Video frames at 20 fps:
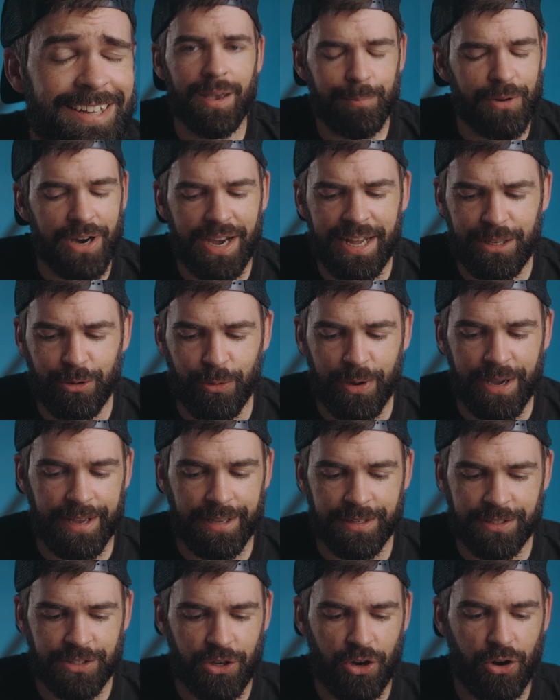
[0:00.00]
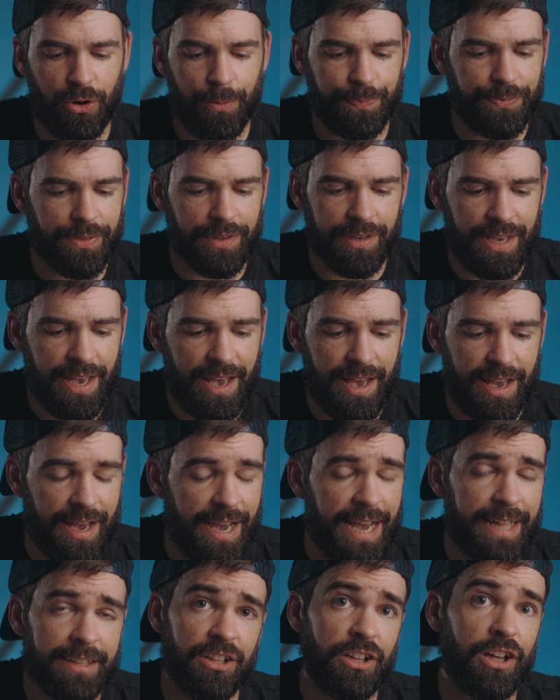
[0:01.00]
But anyway, so yeah,
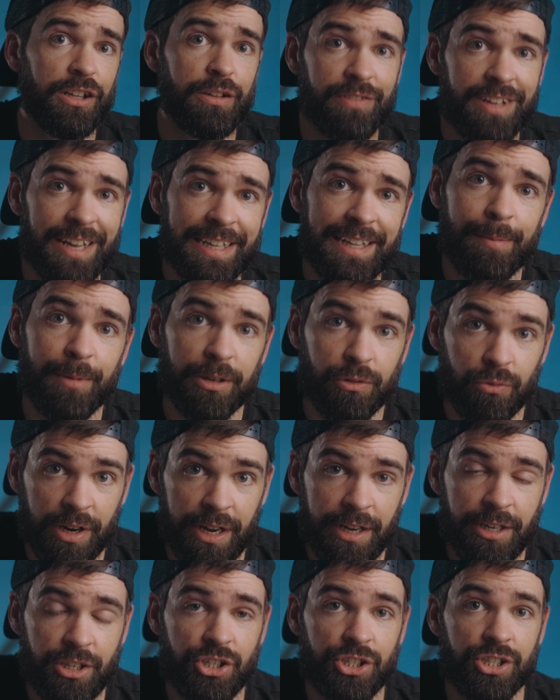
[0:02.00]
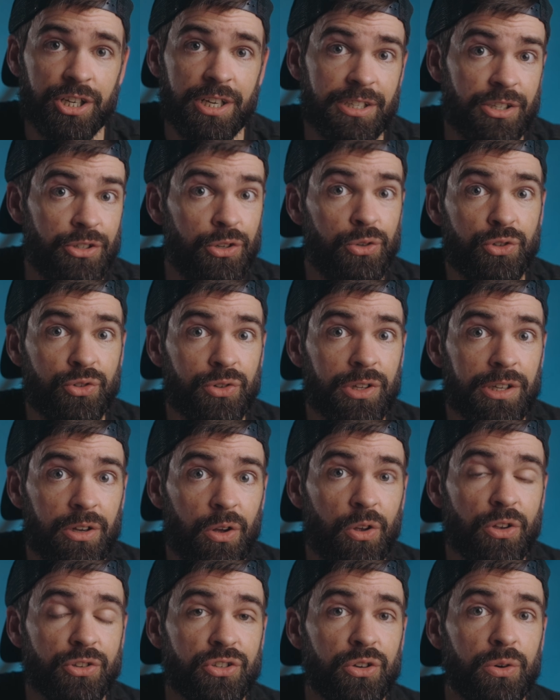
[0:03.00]
and a lot of dynamic range is usually
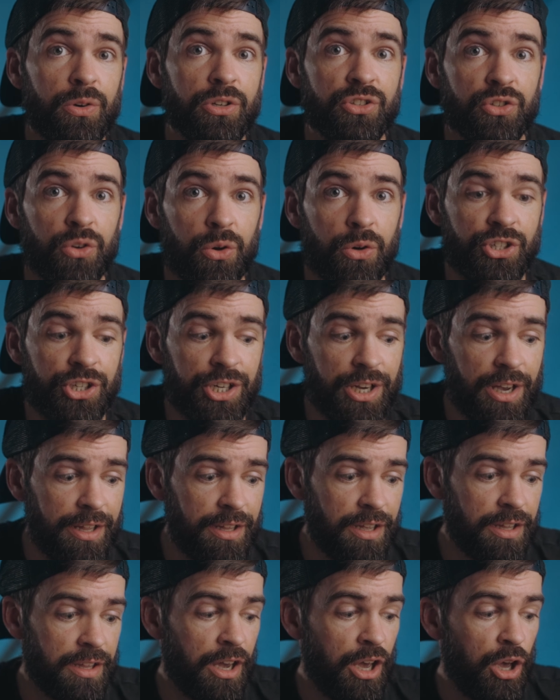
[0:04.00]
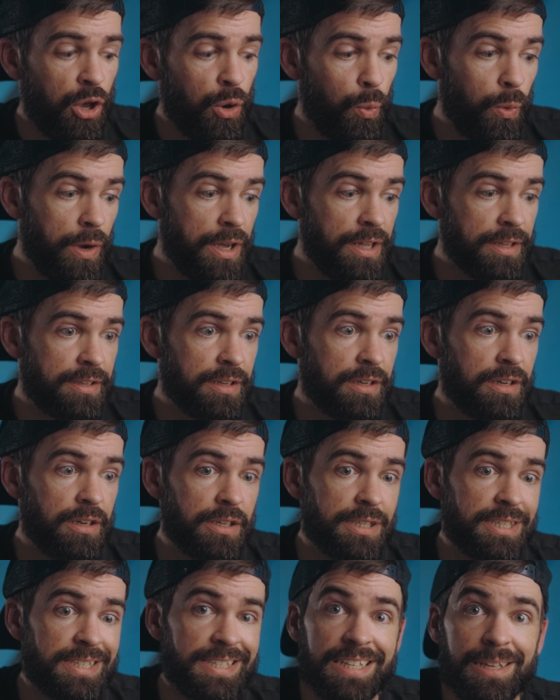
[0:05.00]
also associated with a
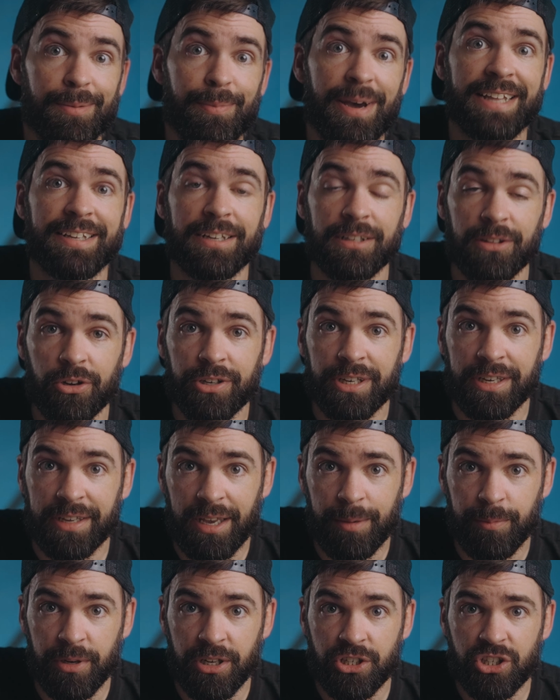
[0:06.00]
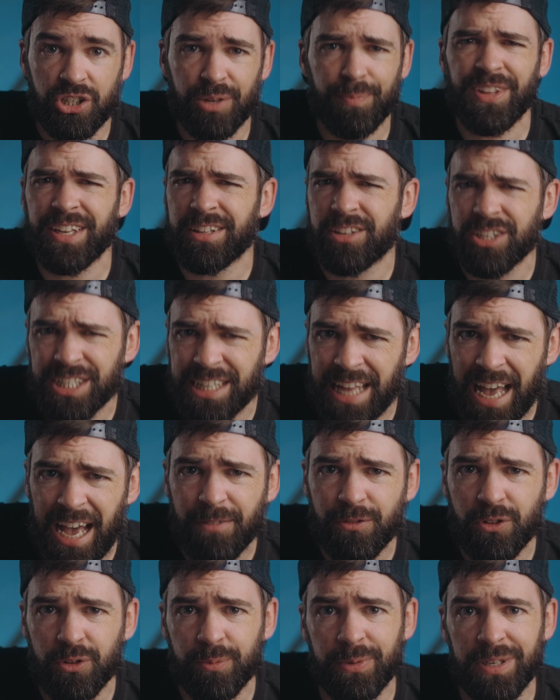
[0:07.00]
cinematic looking image. It doesn't
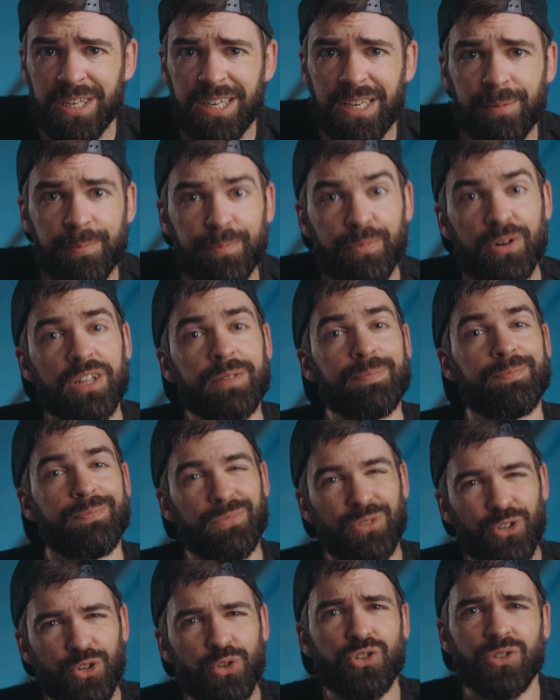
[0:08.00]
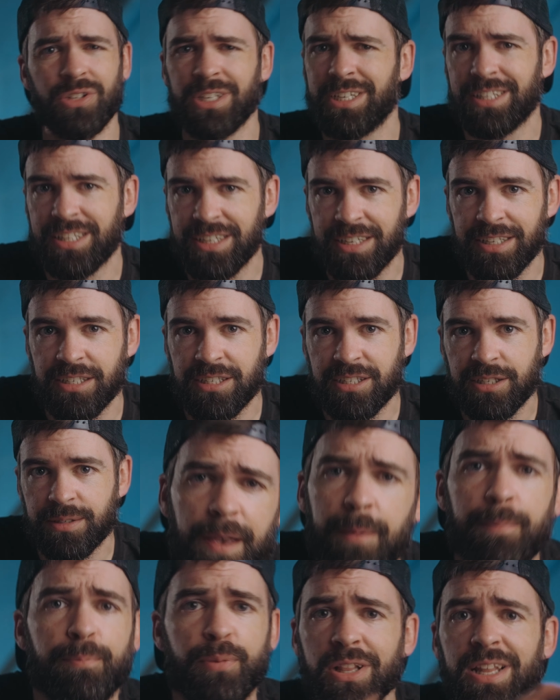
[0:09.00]
have to be, but usually it is.
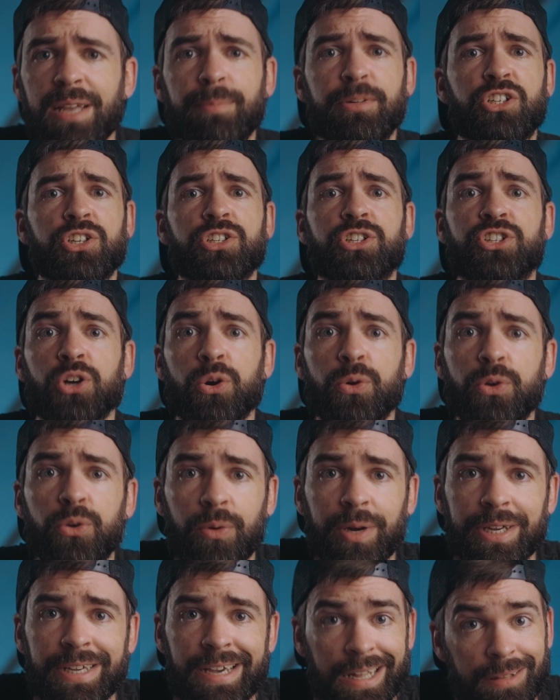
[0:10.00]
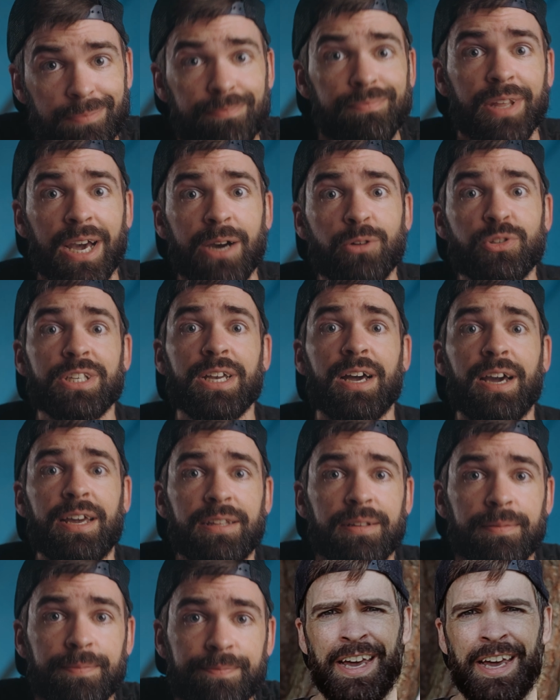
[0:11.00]
But let me just show you again, outside.